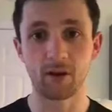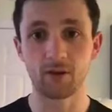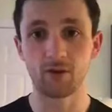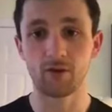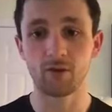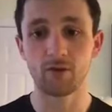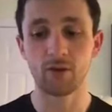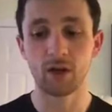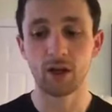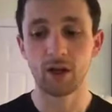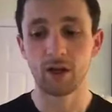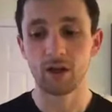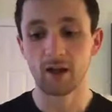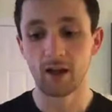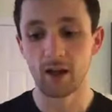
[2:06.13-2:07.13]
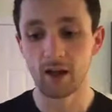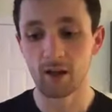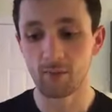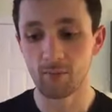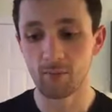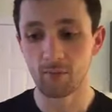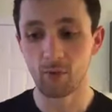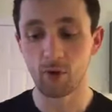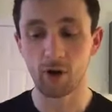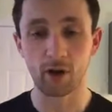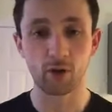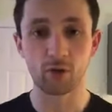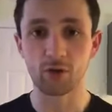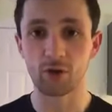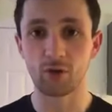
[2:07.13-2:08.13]
do, or I
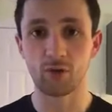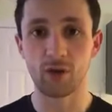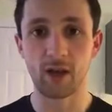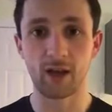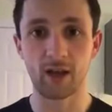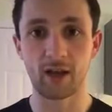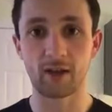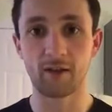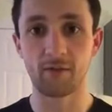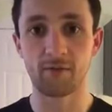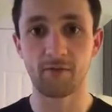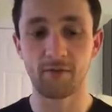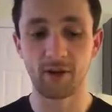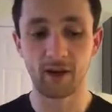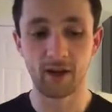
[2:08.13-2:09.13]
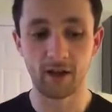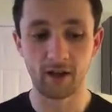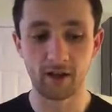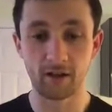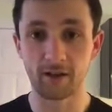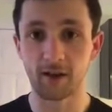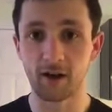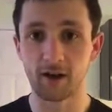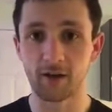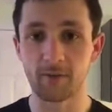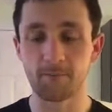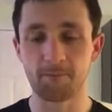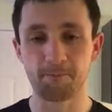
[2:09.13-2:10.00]
look to do any kind of diet,